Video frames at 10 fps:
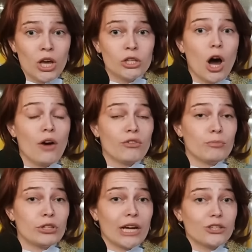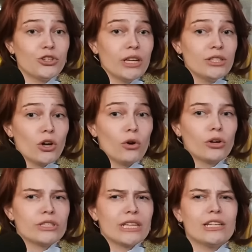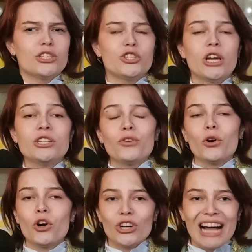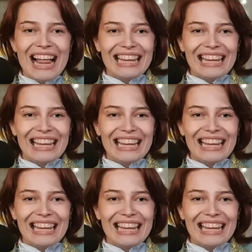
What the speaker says: to offer protection against ogres in exchange for her